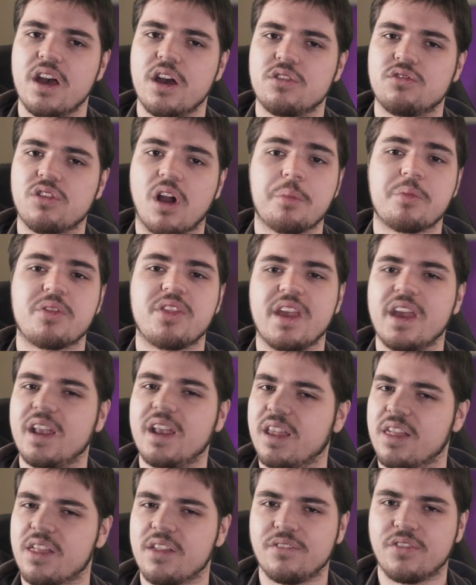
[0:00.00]
drops the
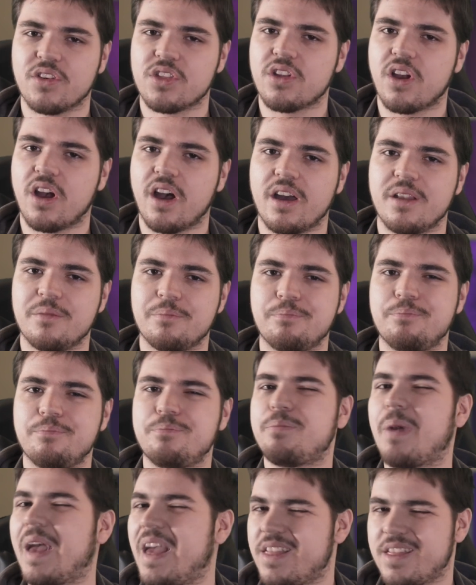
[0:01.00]
innocent facade
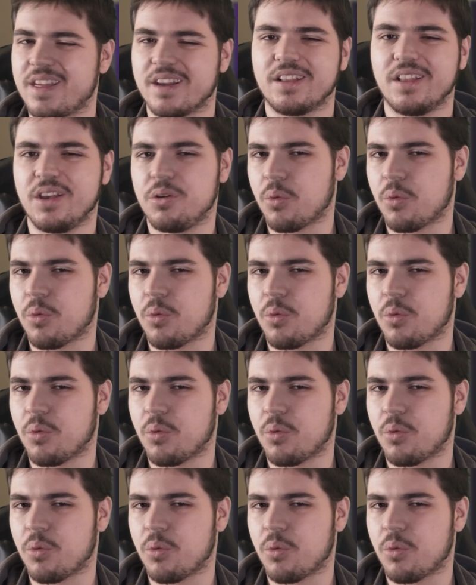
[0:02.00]
basically